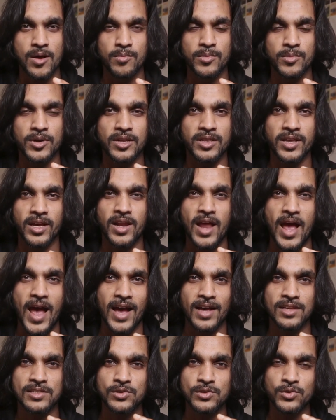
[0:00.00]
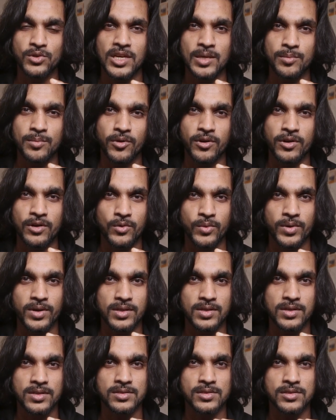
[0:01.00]
but then as you keep on doing
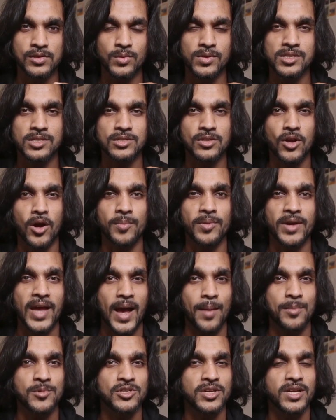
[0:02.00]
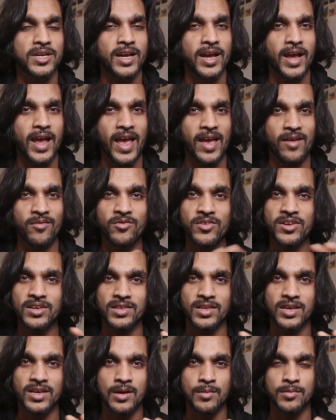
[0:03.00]
this, you will stop capturing
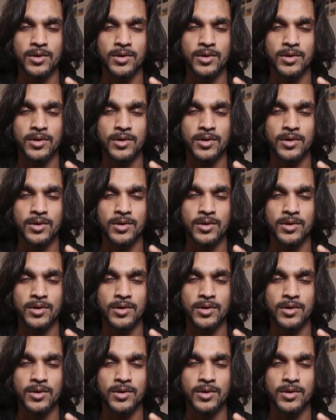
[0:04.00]
everything,